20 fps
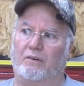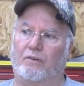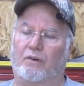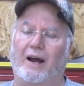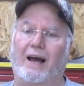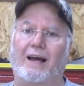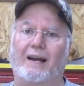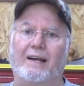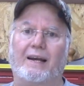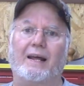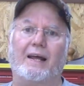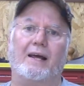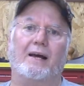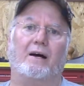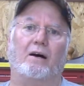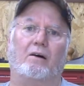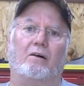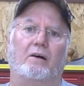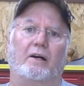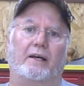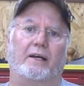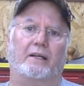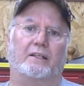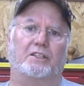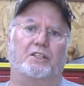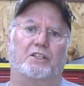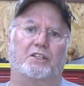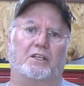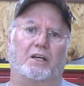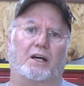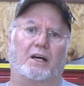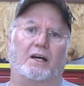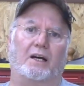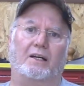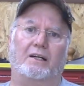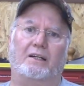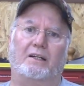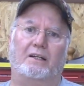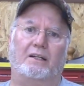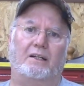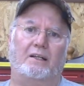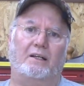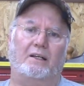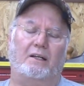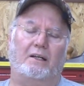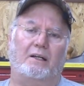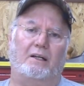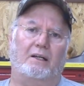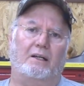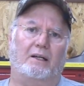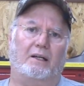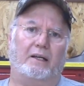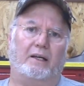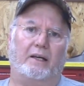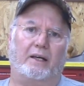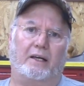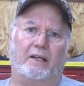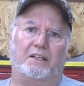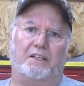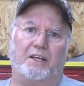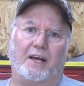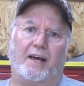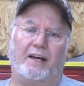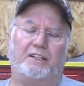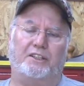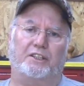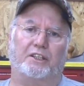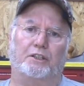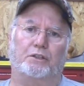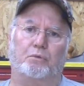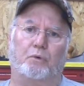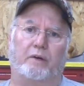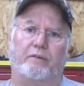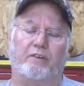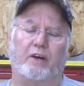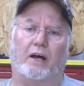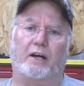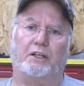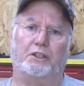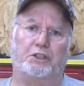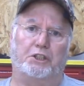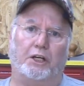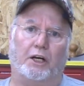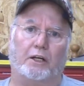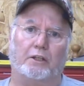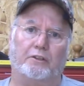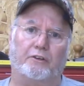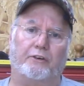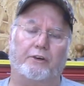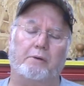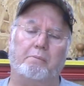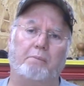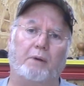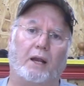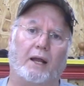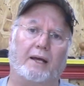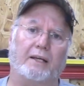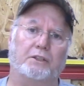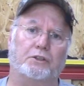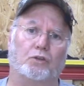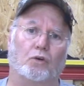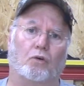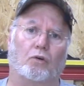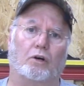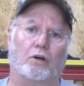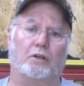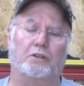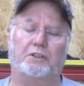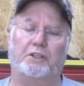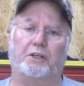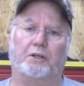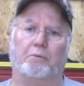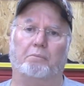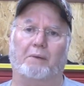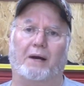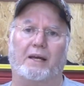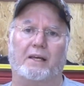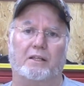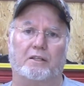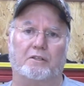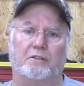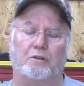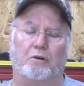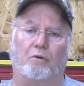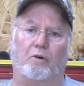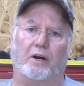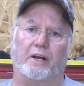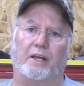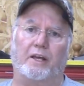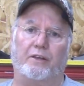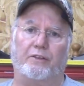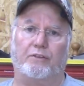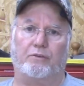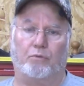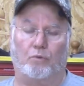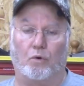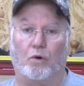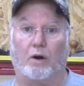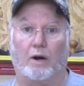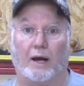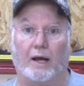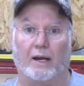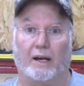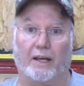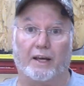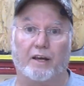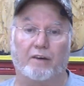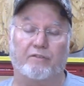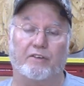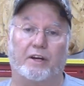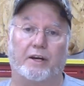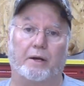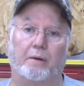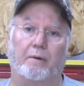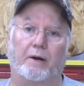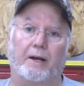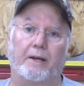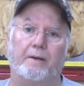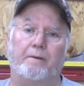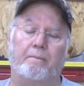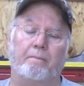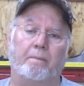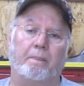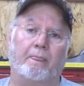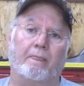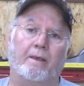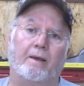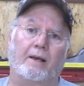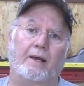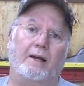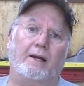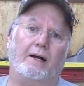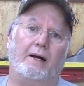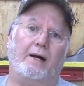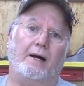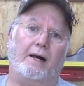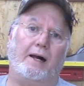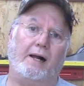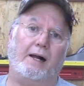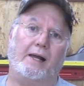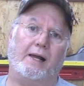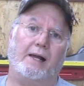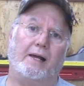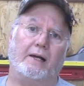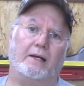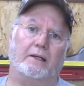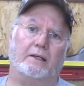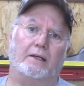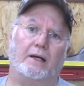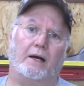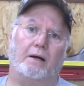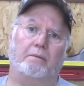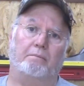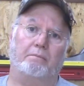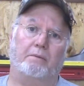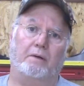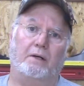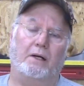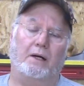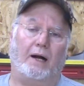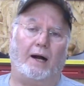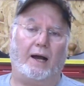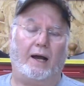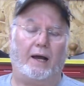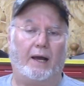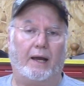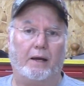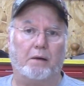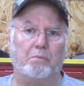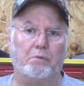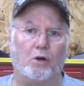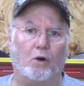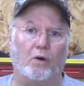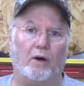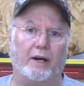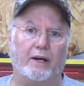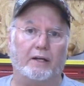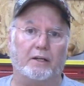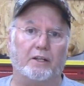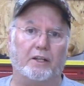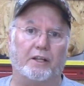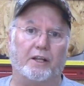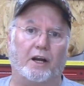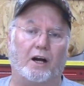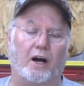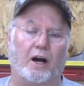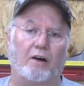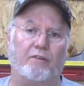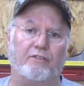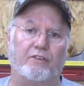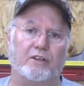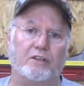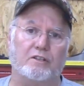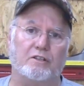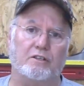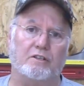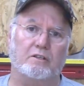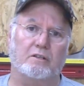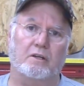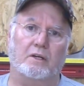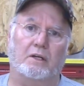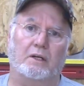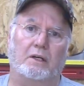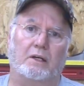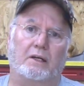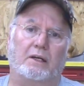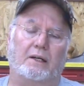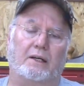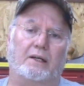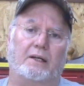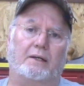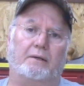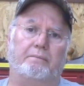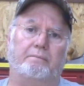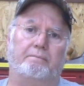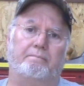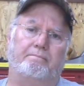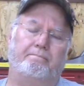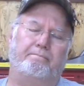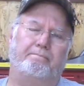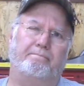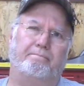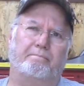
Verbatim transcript: Right now, it's uh, in Texas, we've got a shelter in place order till May the 20th, where I live anyway. And um, I am going into the office um,